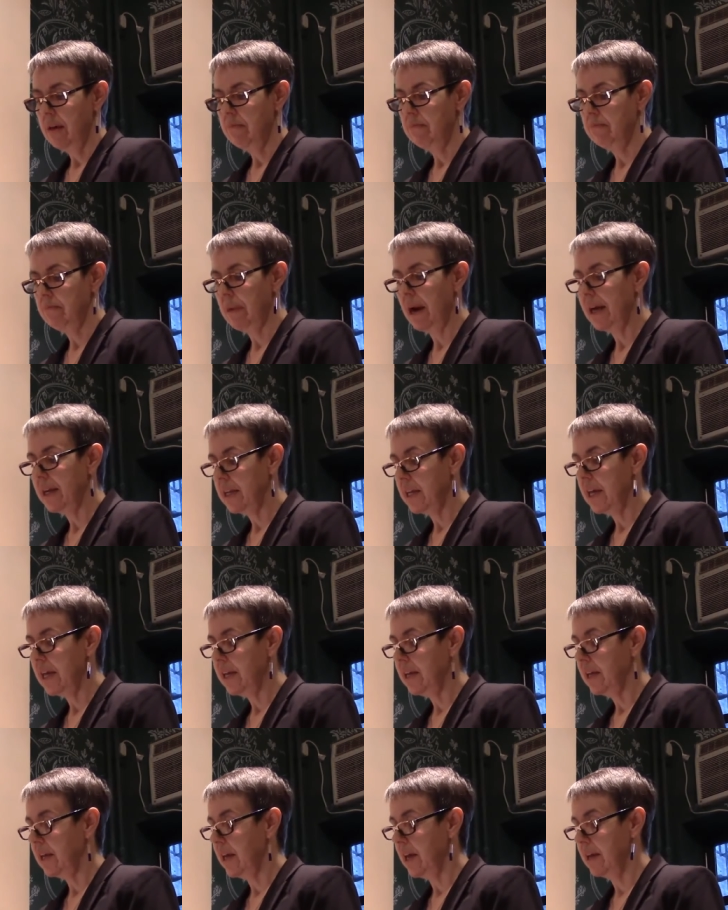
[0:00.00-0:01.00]
Body
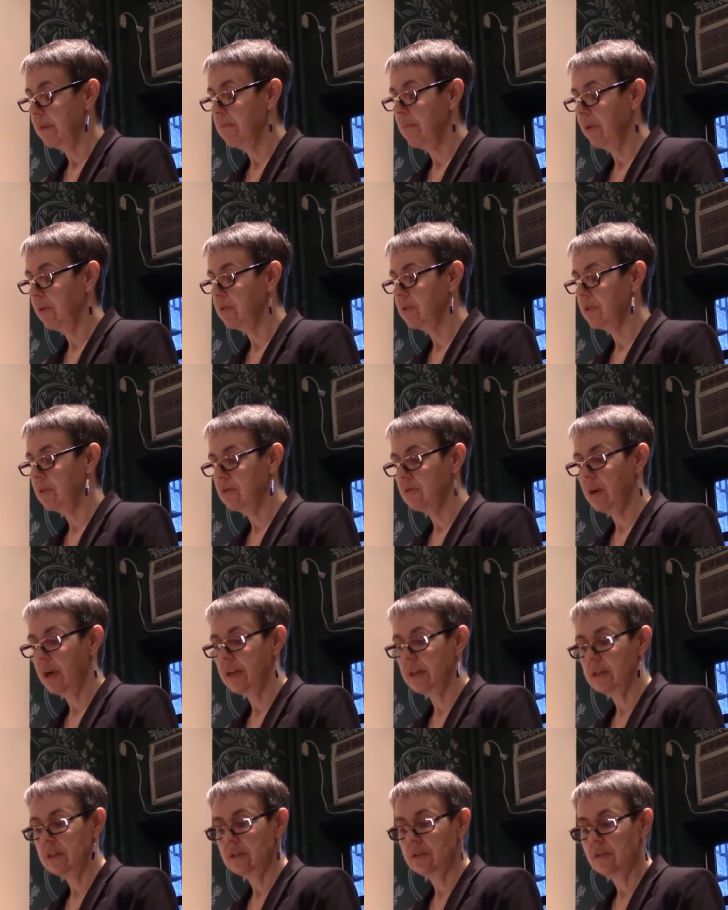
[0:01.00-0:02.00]
heat had mostly dried
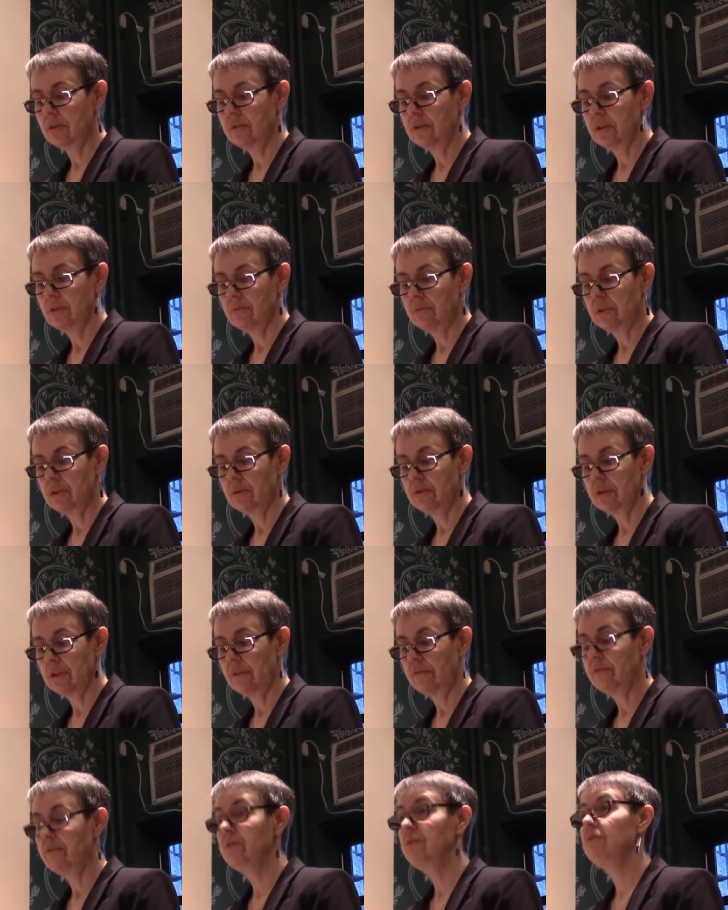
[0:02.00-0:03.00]
his clothing, with only a
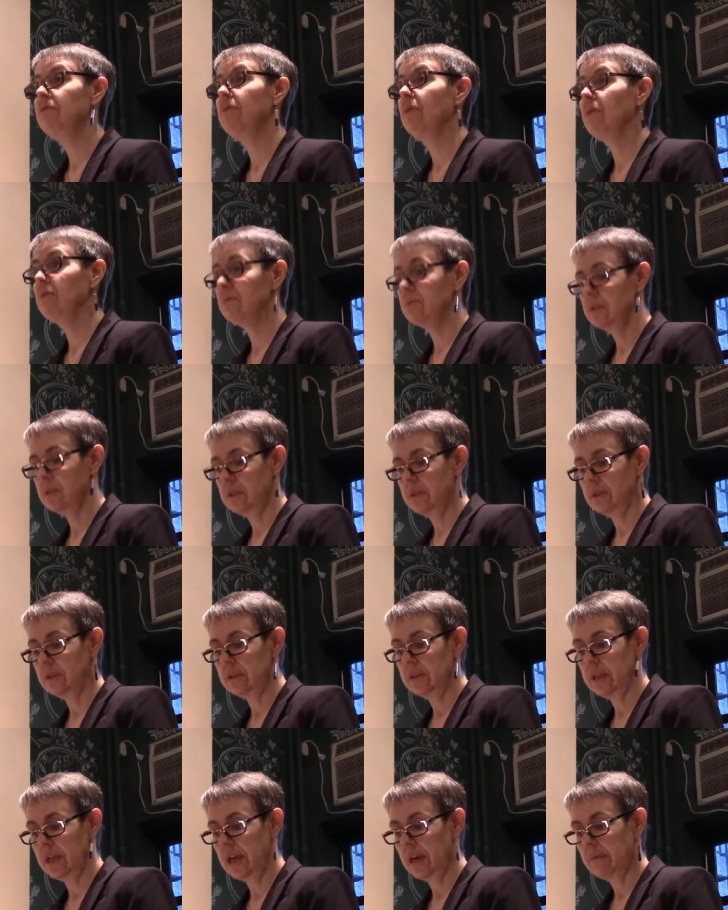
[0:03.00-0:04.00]
few folds still
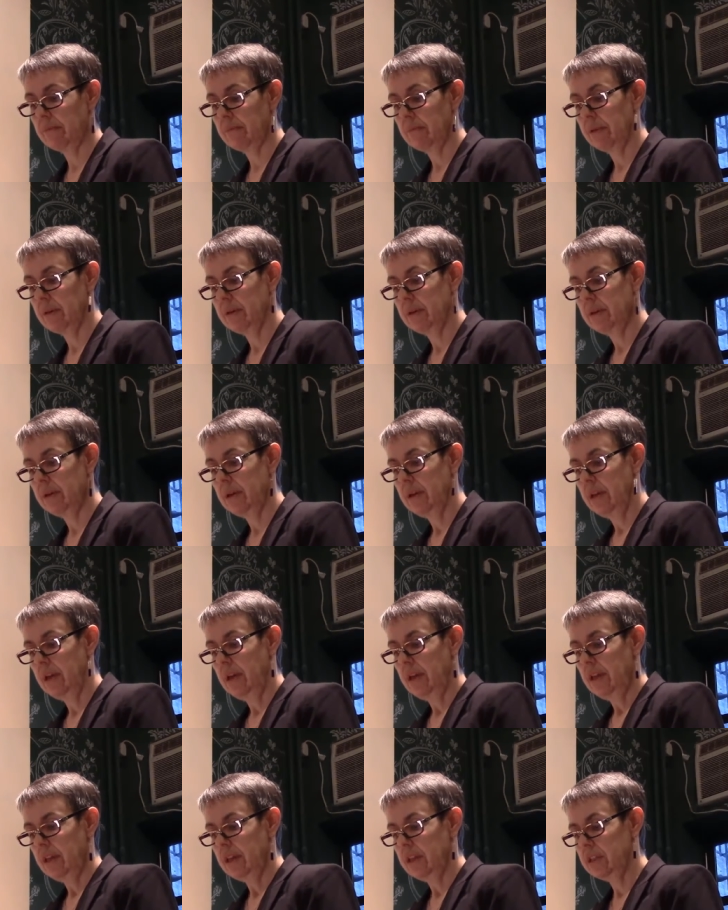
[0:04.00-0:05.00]
damp.
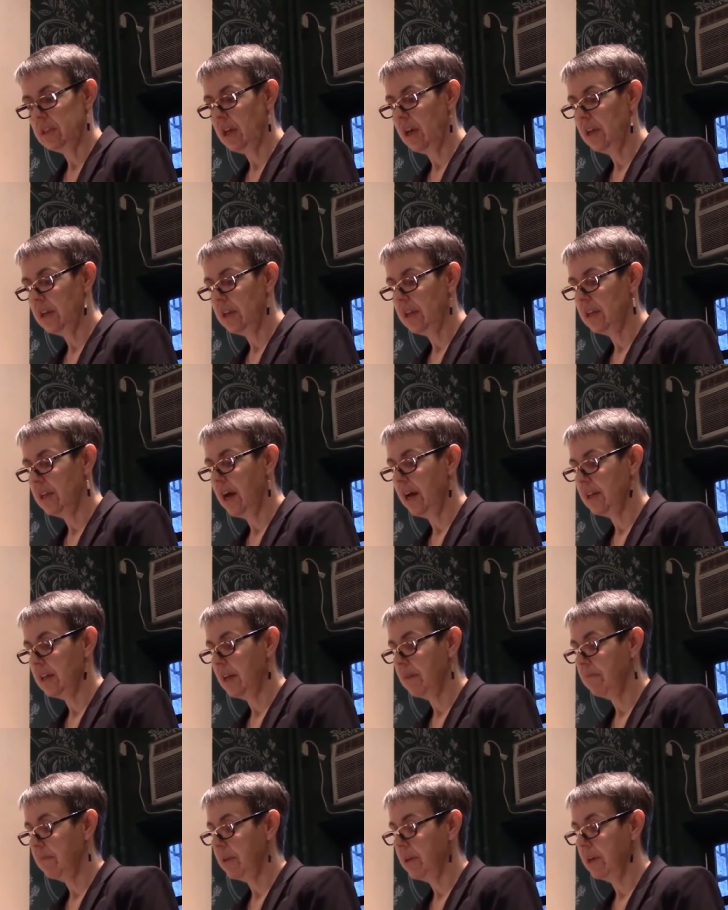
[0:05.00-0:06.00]
The sun had not
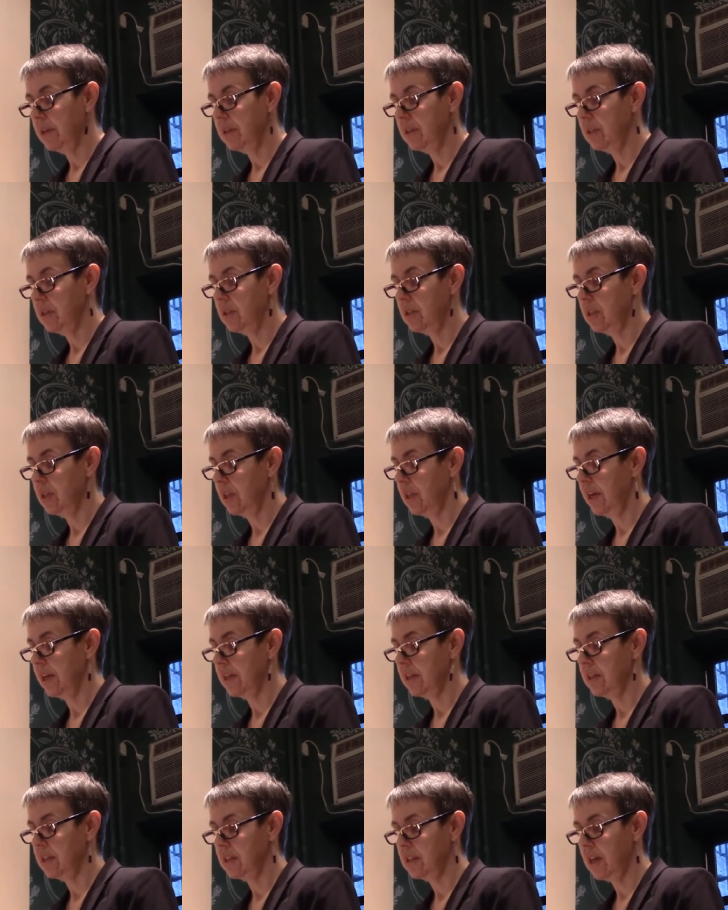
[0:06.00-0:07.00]
yet begun to
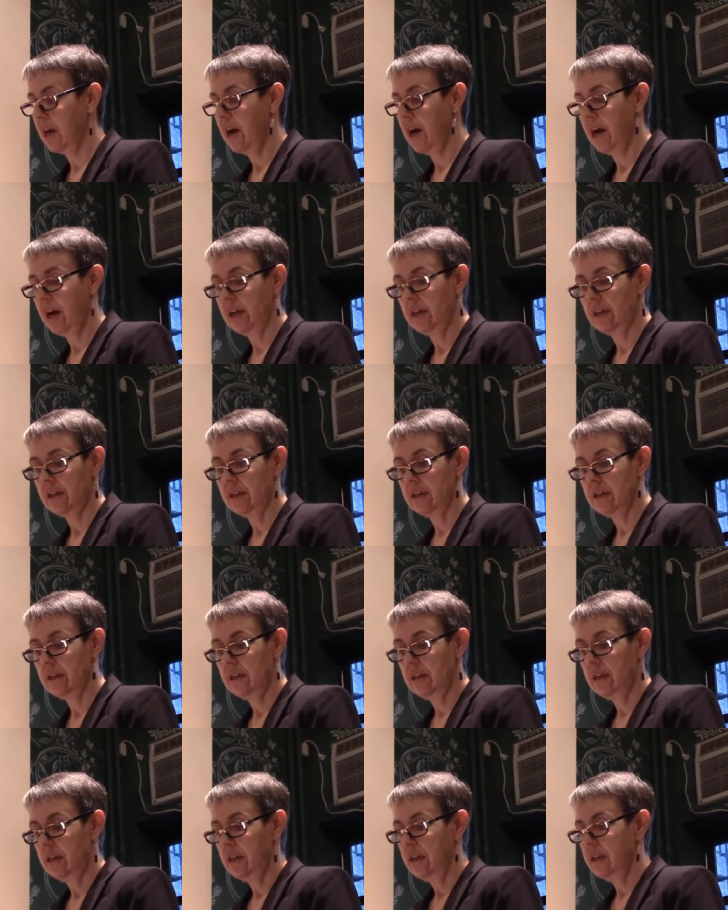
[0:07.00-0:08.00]
lighten the sky.
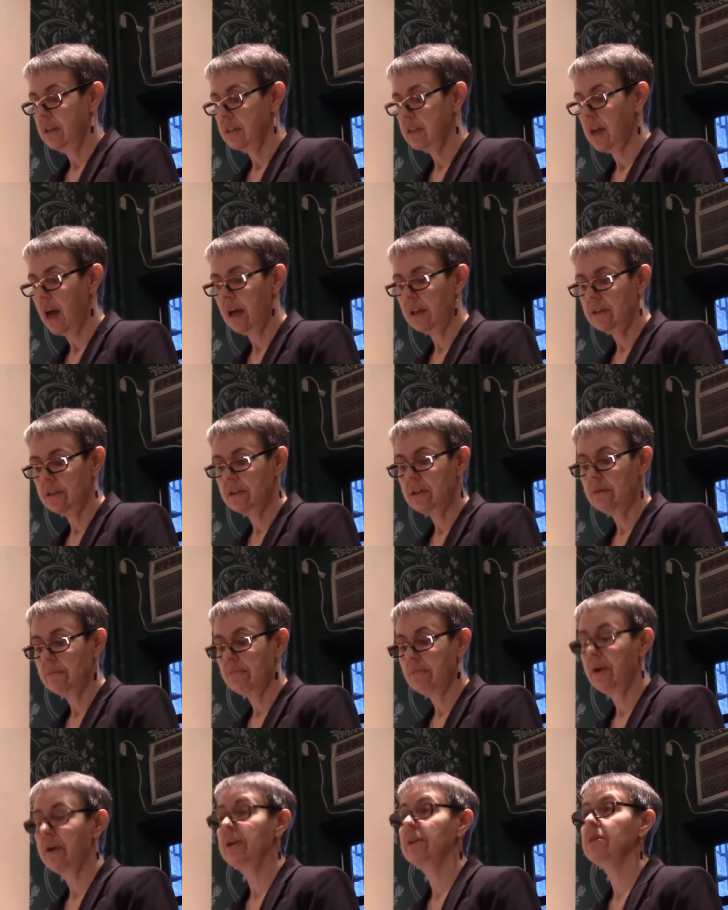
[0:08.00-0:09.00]
Solid and
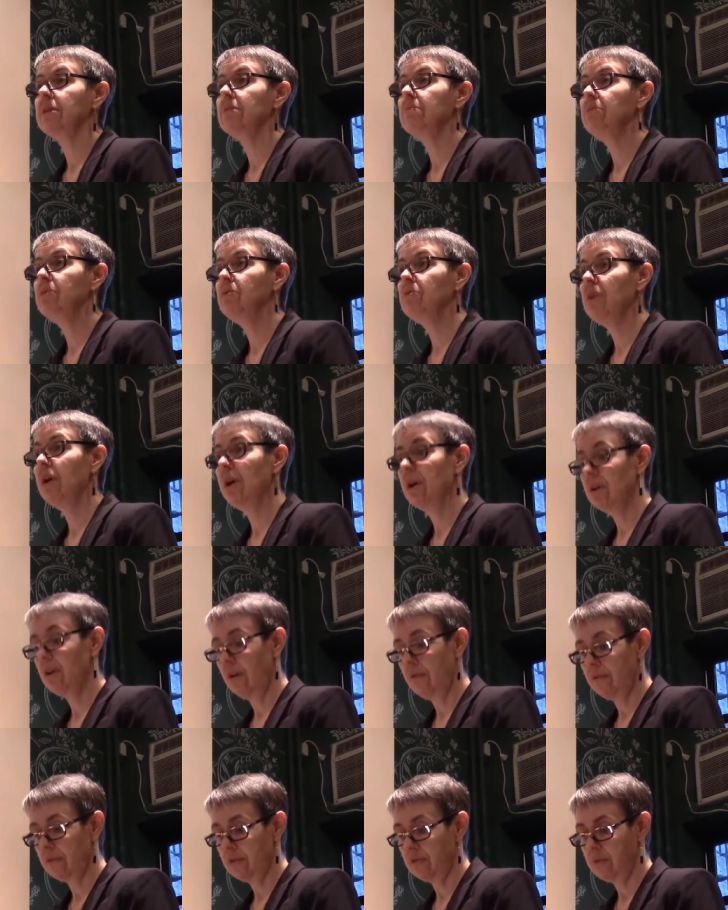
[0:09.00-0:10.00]
bright, the moon hung
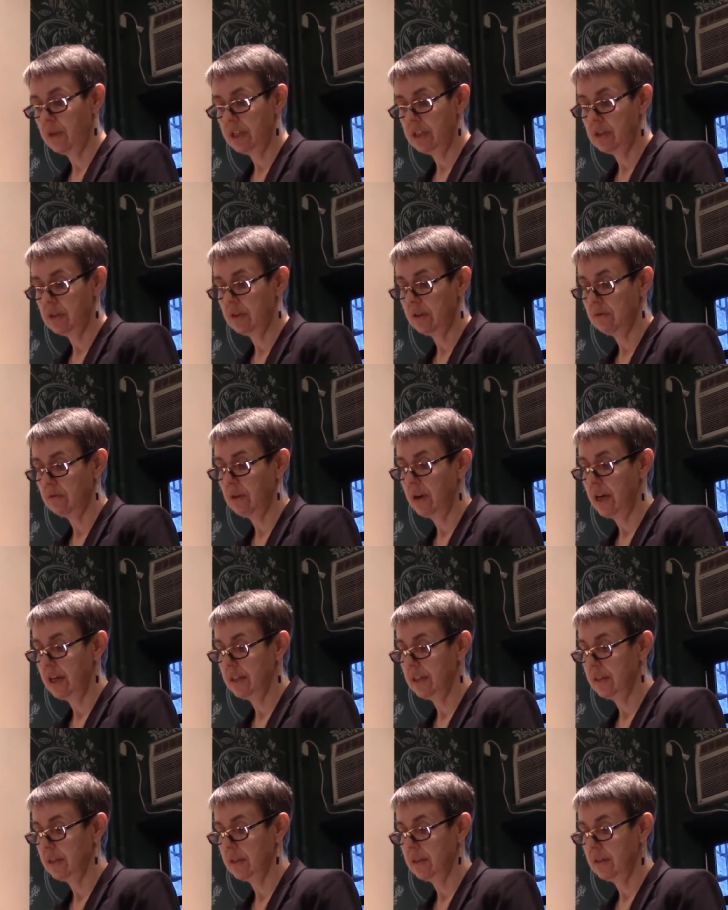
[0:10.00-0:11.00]
over the western
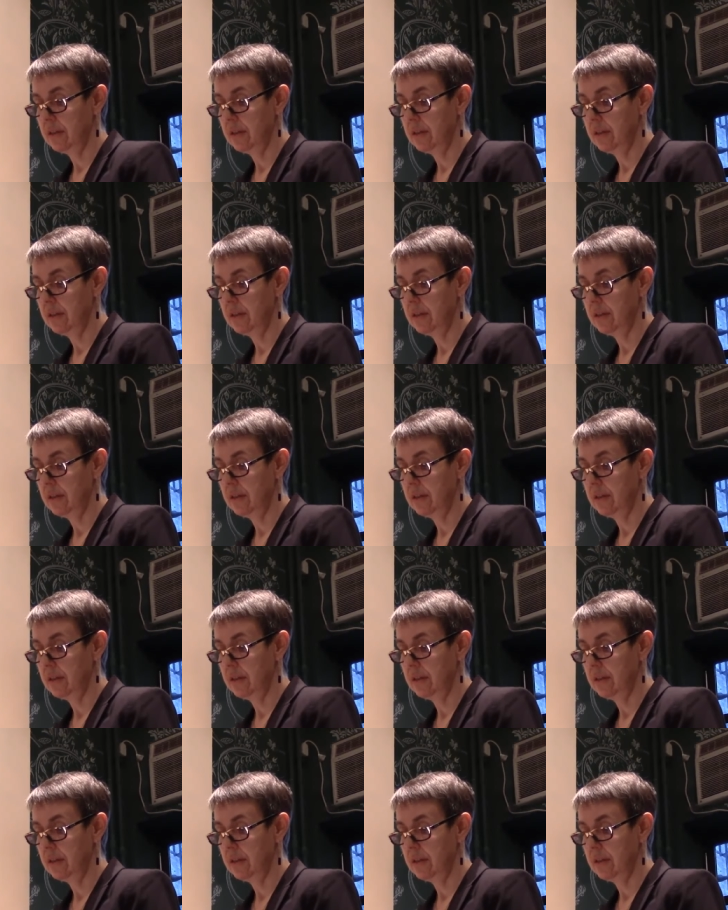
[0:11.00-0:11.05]
horizon.